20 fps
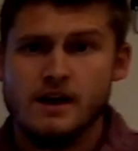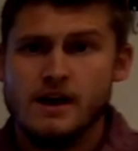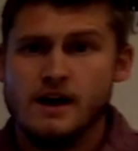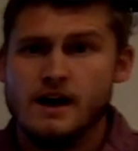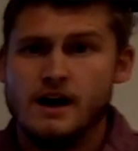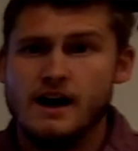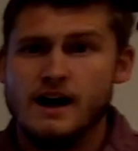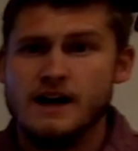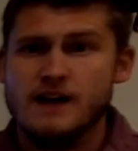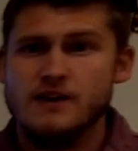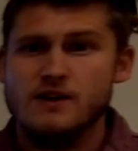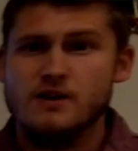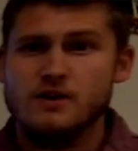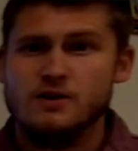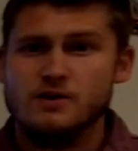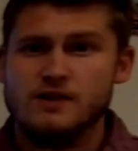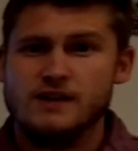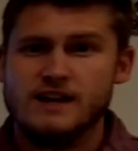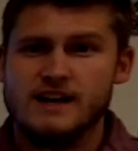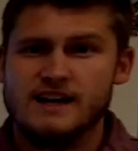I know
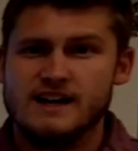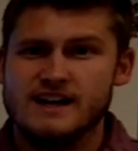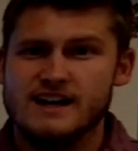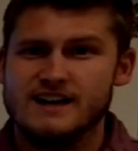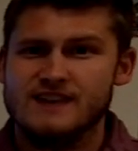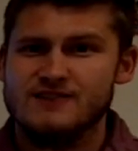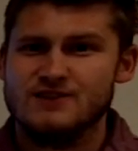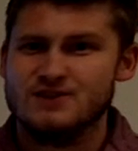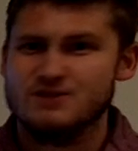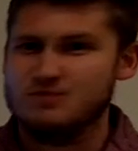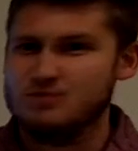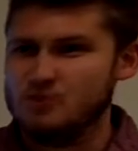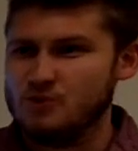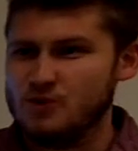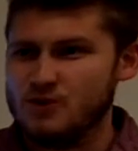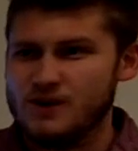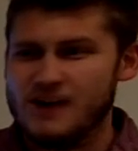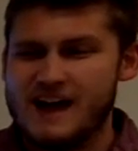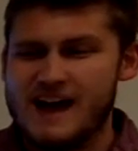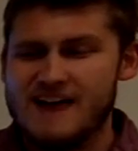that I kind of
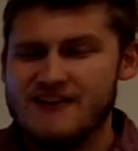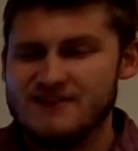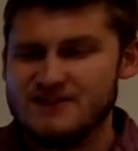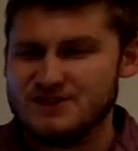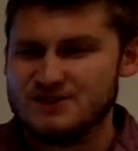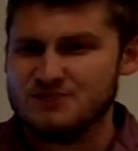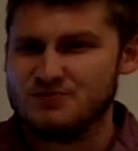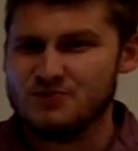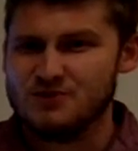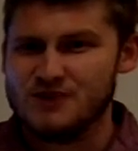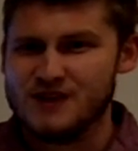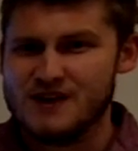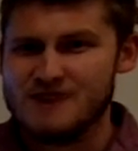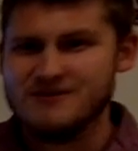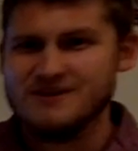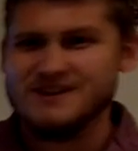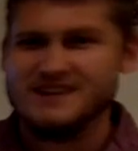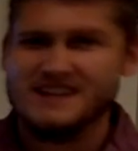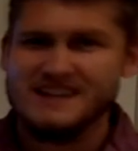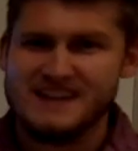explored and I haven't explored
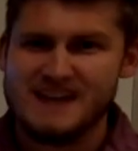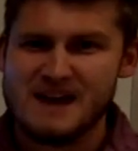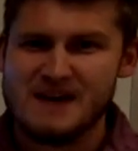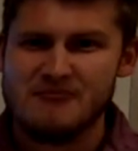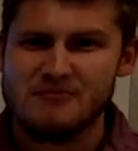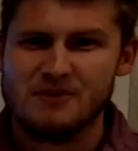everything yet,